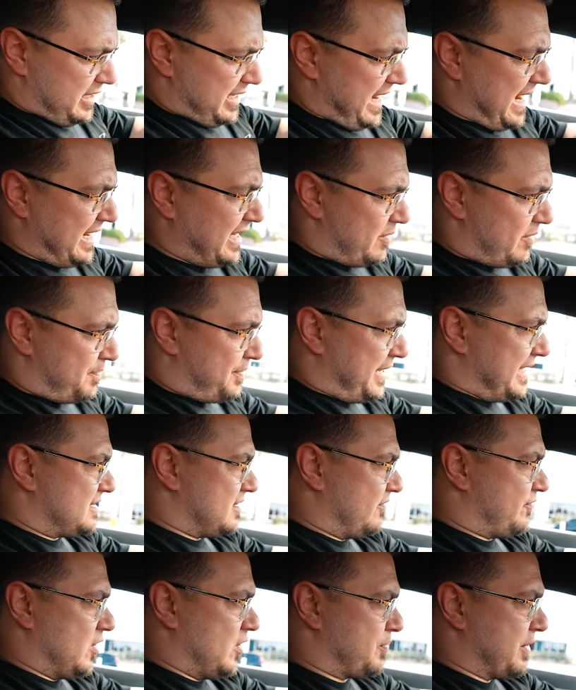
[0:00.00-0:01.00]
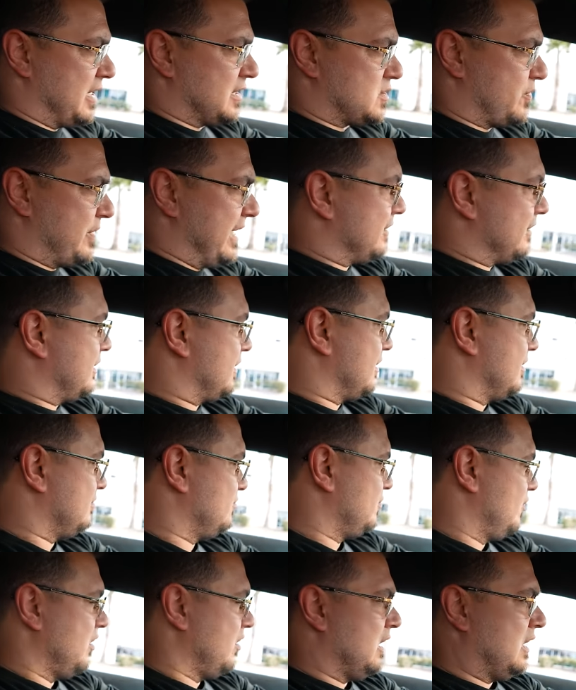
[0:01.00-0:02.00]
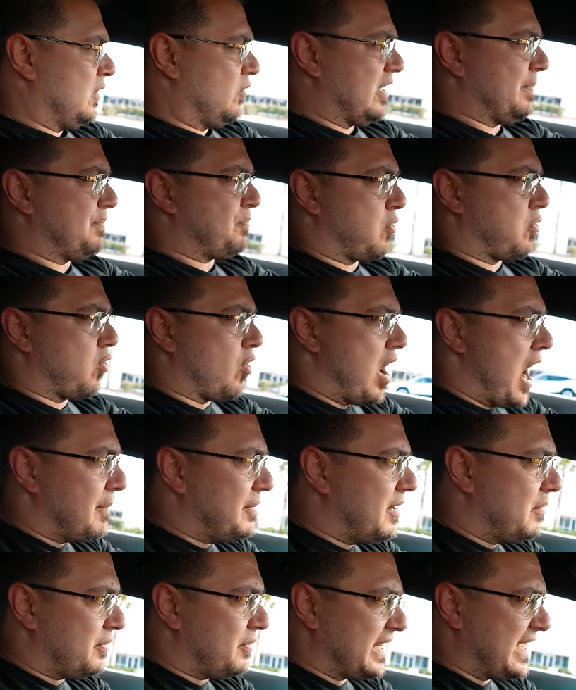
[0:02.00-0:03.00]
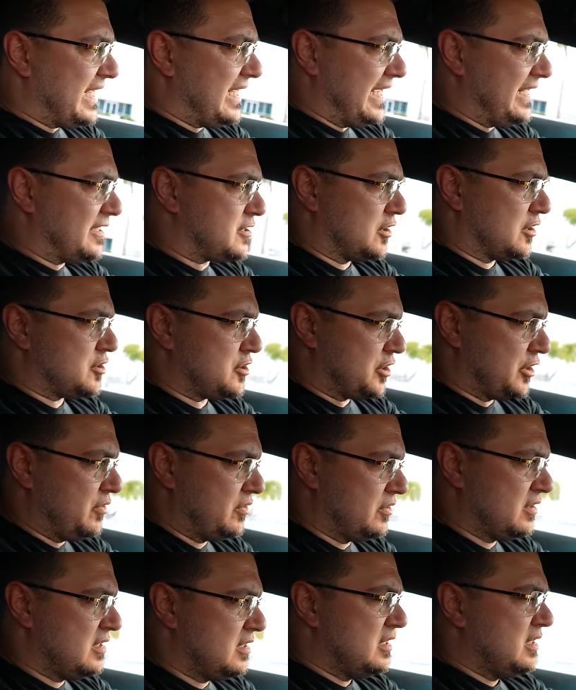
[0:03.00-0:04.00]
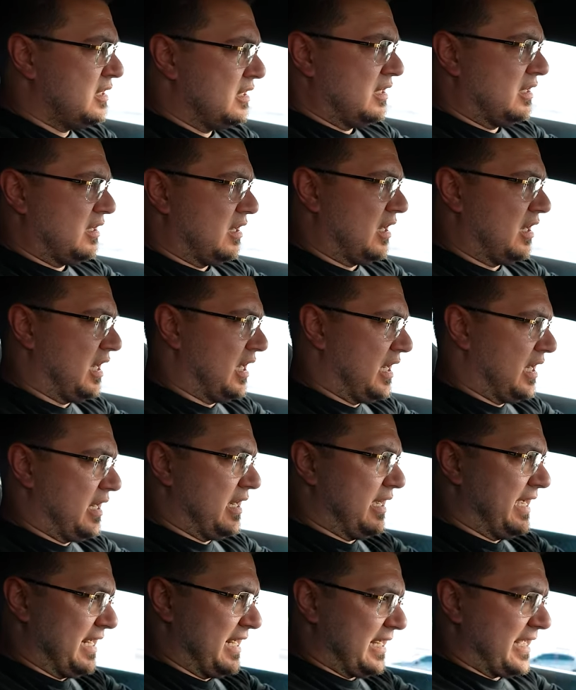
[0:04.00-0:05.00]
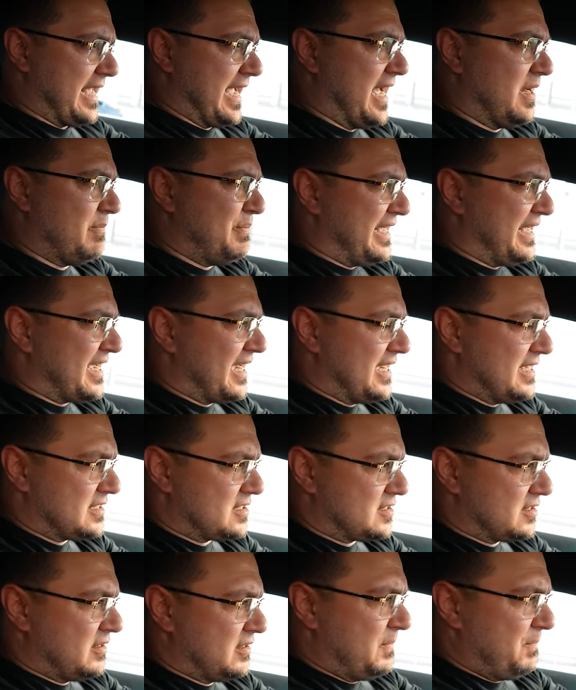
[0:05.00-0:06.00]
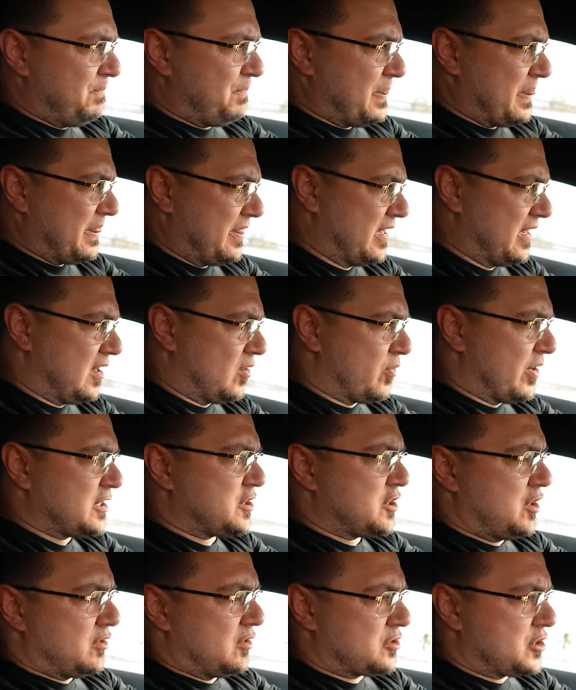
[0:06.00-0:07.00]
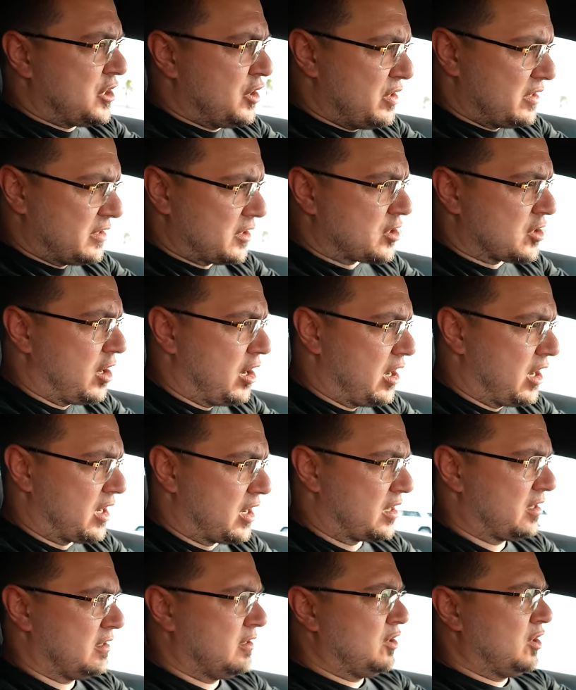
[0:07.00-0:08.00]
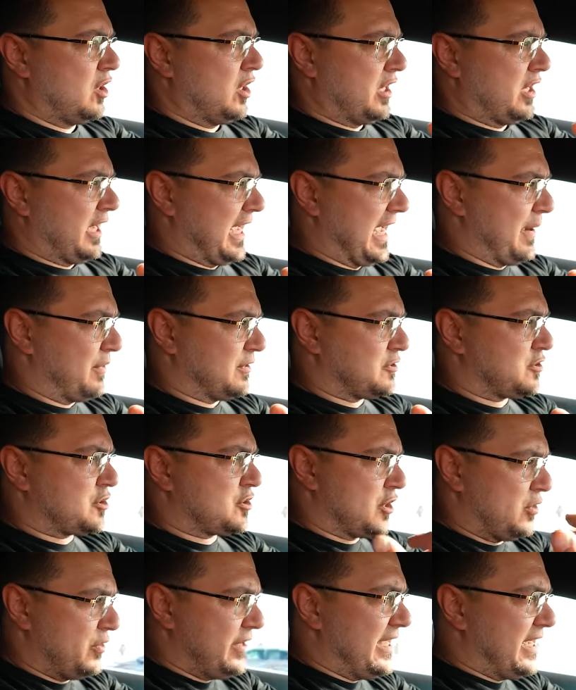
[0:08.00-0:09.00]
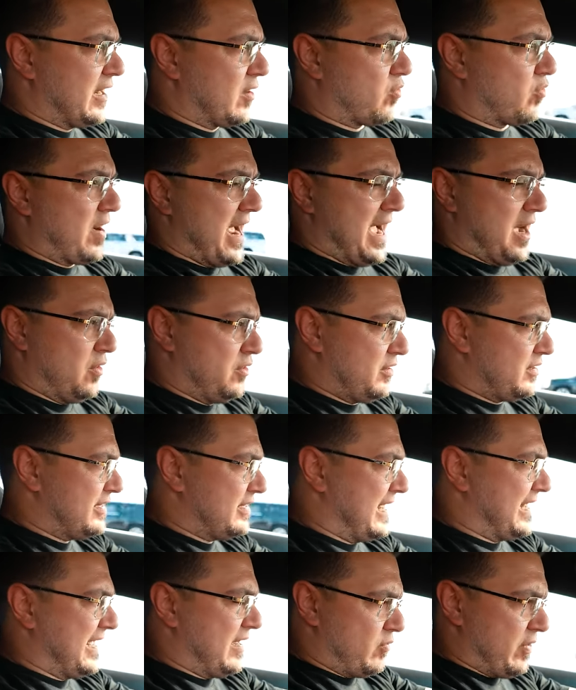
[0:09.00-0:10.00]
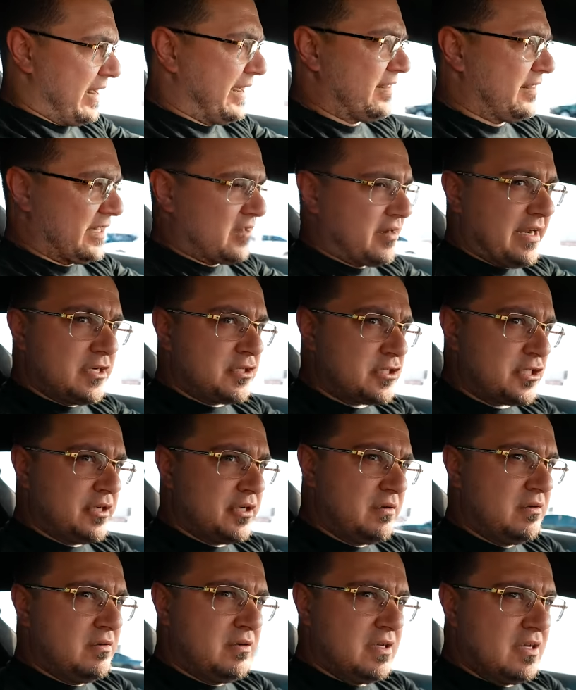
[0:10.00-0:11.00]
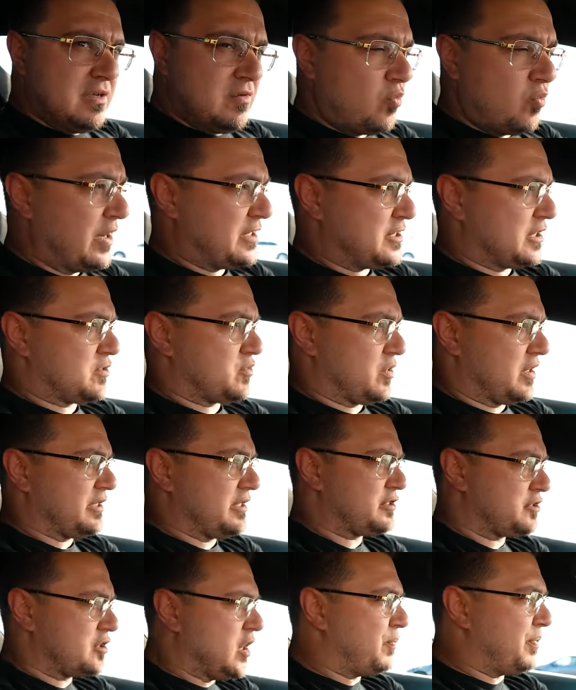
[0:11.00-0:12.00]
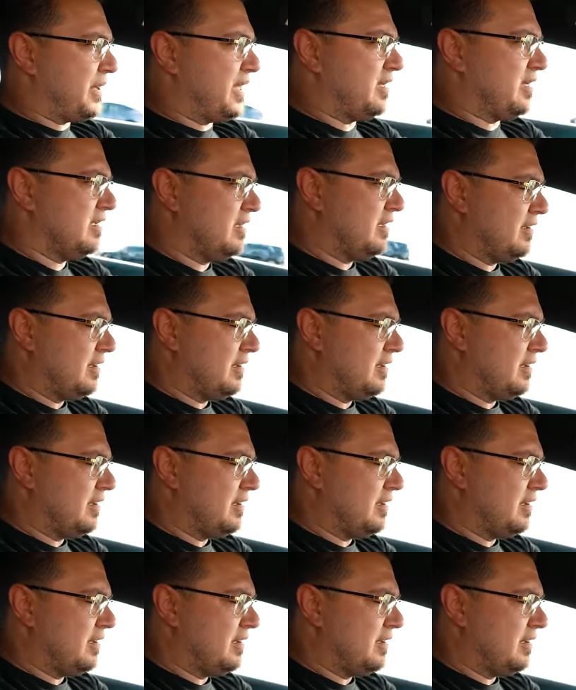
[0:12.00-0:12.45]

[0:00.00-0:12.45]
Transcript: Andy replaced the fuel pressure regulator. We probably need to tune it again, because the original tune of the car, it was tuning around that regulator issue, which is really stupid.